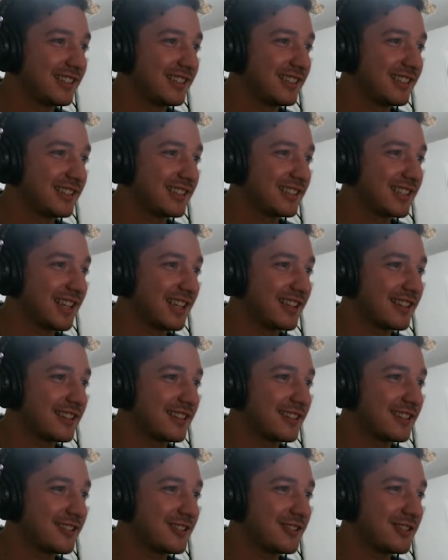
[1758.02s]
Okay.
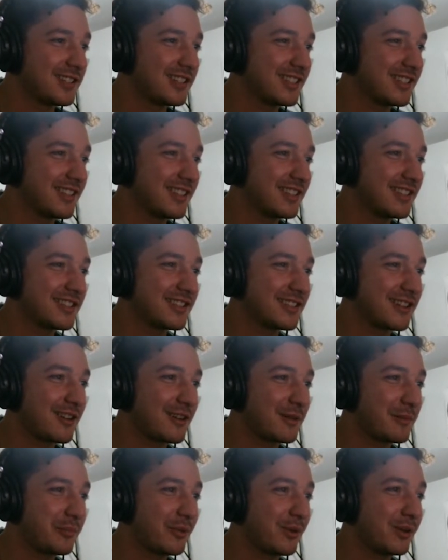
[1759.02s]
This is our
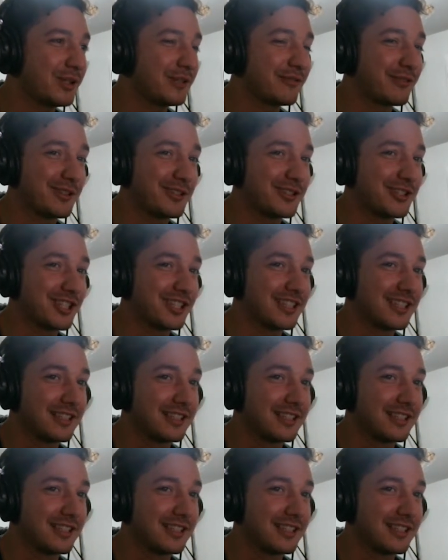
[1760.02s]
point of origin.